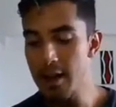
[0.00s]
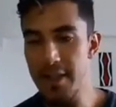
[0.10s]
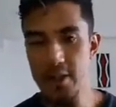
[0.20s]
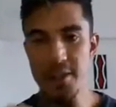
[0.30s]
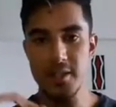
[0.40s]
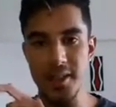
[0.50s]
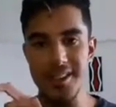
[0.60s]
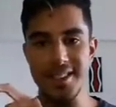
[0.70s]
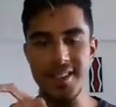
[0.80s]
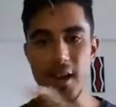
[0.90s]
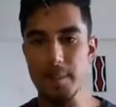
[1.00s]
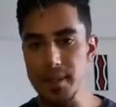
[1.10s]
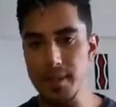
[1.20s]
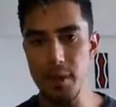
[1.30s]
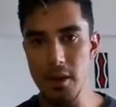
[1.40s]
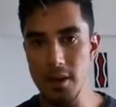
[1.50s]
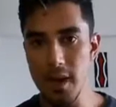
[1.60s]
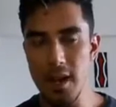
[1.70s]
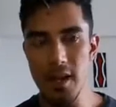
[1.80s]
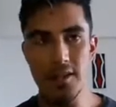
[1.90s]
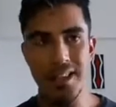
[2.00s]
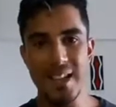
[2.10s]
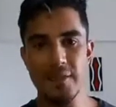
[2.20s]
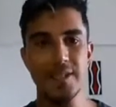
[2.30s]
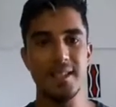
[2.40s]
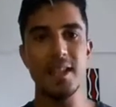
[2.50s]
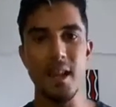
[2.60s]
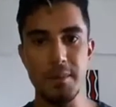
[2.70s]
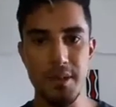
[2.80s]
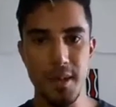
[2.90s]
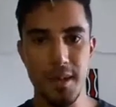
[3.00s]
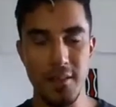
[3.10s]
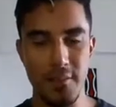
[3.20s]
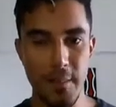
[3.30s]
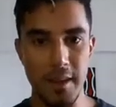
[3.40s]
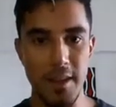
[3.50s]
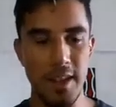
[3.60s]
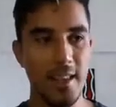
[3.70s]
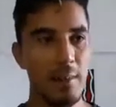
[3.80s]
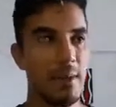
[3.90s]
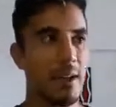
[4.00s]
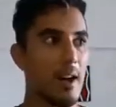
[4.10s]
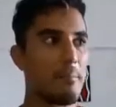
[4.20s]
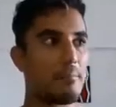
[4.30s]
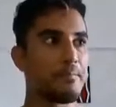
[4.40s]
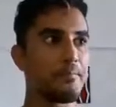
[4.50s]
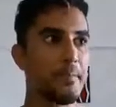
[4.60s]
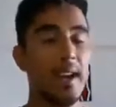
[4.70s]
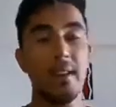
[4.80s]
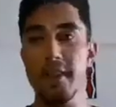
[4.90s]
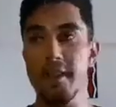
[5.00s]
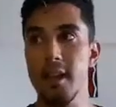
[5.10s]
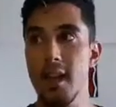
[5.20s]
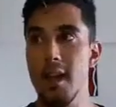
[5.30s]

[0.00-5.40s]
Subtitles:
they're stuck in this helpless mode, so they never stand up to the feminine. Like they become, and I think